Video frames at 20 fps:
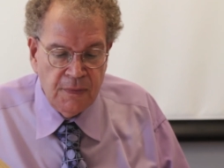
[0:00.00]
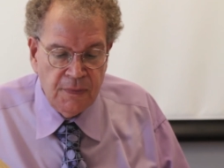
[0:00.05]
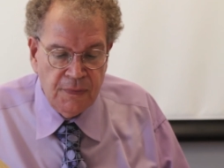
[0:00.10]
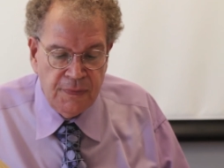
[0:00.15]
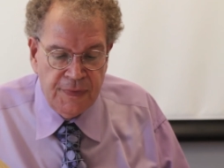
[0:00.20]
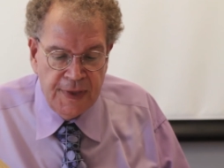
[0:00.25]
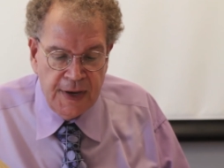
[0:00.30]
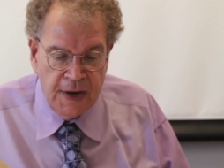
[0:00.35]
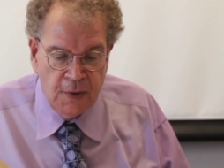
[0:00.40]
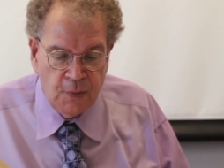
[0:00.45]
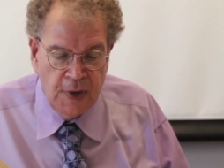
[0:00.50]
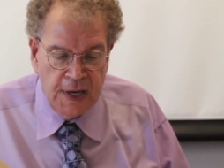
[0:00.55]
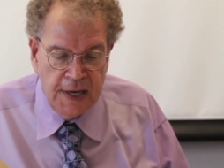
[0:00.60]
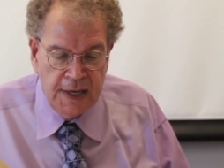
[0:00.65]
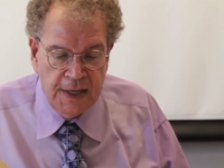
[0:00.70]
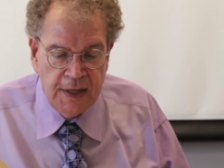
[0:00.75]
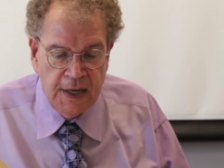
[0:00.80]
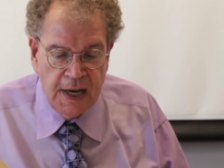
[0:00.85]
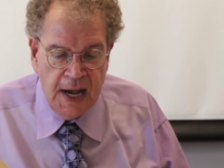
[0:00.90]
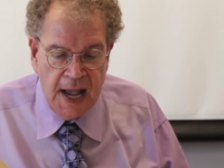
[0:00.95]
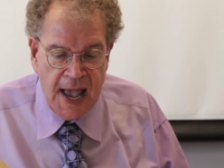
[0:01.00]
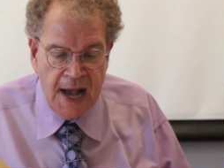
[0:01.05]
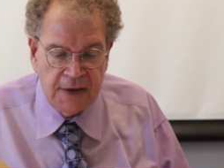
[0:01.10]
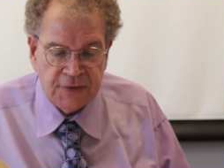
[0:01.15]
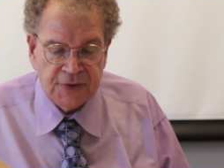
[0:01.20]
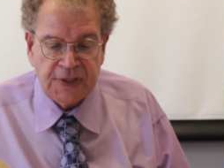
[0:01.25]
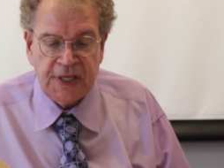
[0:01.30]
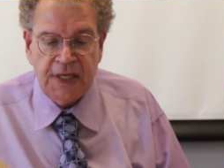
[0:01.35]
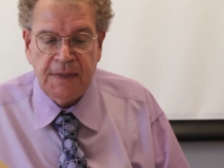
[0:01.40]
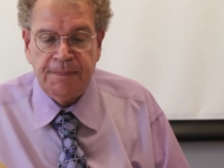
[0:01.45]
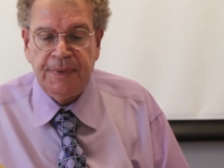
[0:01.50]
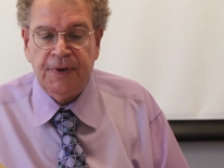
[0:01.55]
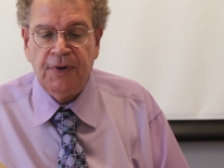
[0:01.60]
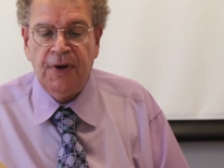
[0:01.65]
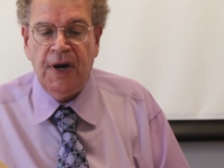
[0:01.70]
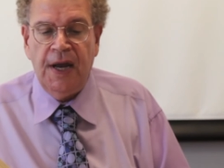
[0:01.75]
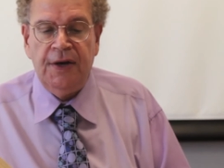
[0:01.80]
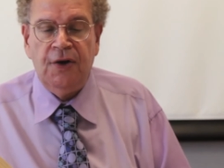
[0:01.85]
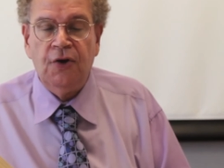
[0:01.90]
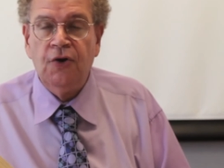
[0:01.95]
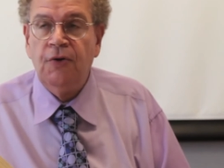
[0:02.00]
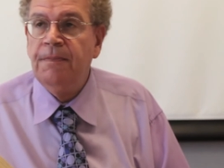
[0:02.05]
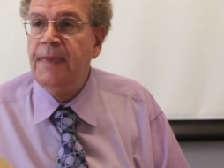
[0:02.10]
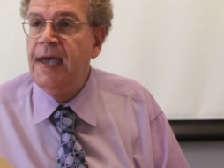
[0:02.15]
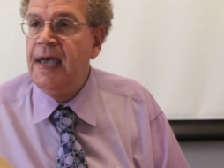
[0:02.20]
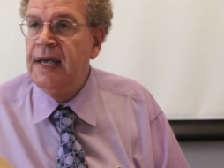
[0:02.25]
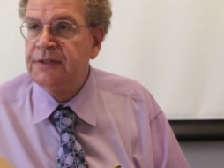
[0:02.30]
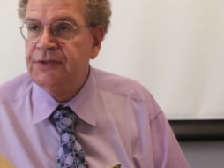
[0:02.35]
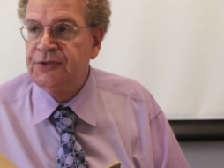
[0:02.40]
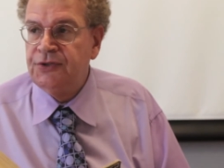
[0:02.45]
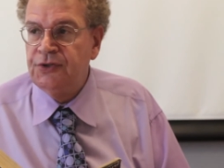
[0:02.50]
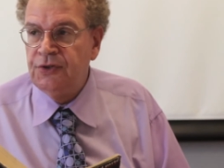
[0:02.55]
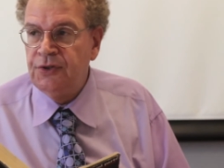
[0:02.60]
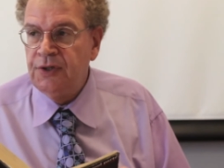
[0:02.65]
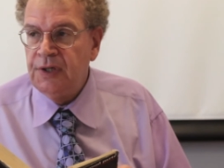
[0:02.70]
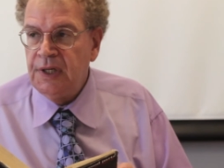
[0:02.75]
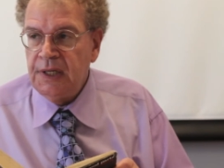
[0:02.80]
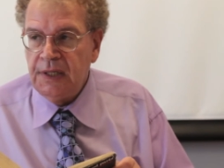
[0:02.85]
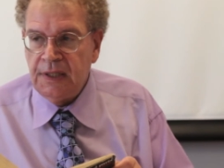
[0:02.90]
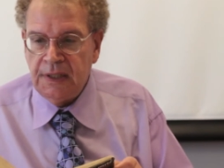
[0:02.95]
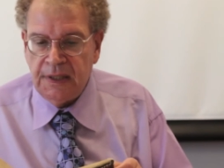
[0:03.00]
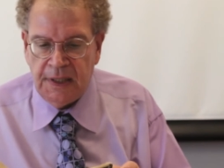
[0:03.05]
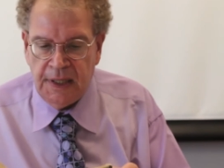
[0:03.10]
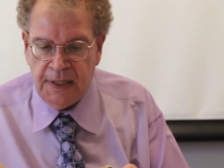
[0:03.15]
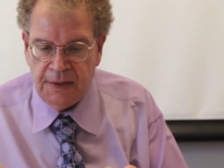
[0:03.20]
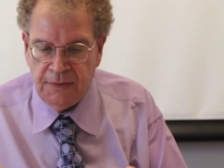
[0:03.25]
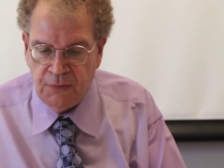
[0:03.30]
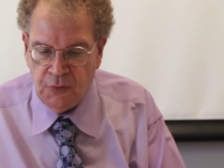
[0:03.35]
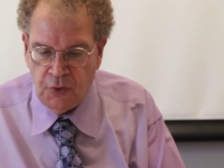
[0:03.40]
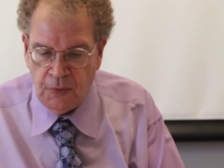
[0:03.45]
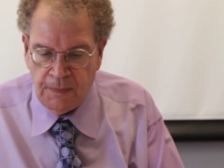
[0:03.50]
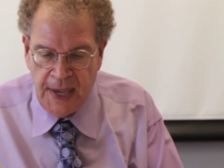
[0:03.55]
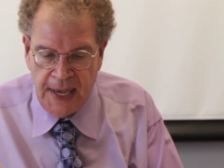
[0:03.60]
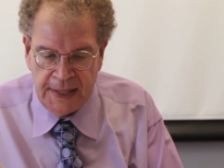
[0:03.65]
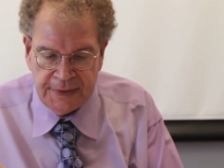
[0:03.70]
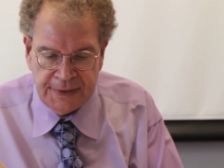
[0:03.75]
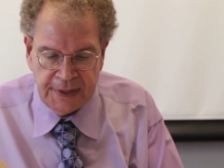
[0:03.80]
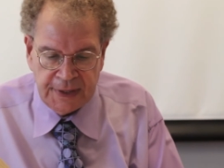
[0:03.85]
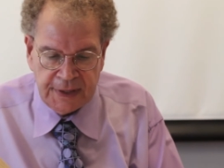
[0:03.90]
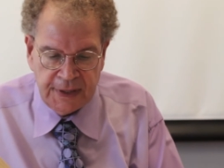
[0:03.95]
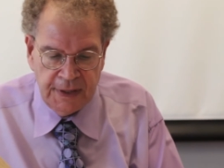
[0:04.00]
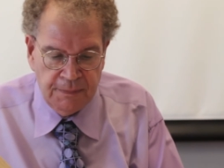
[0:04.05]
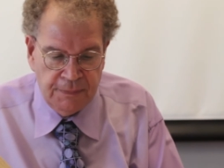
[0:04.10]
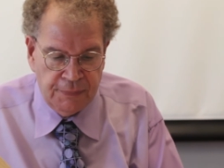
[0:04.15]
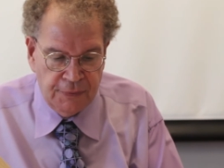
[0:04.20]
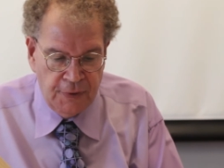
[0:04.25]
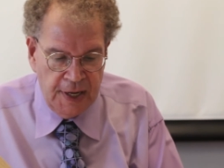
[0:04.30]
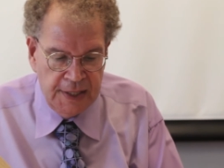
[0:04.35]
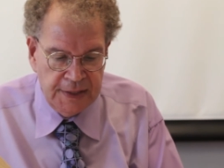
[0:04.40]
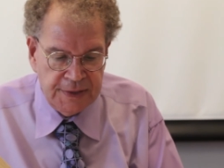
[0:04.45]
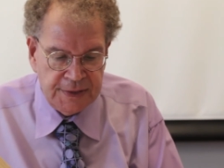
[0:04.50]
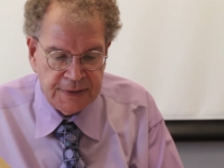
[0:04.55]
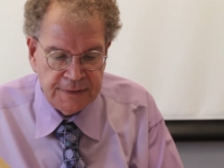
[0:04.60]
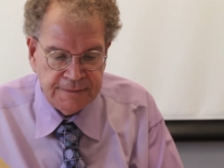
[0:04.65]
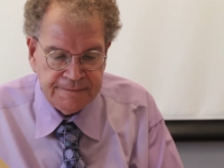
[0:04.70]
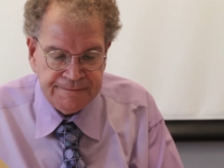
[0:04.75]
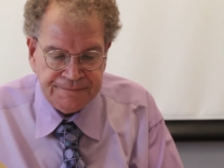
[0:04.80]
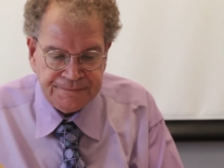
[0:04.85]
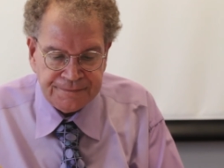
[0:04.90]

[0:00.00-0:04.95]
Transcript: therein a housekeeper and her master in romantic embrace.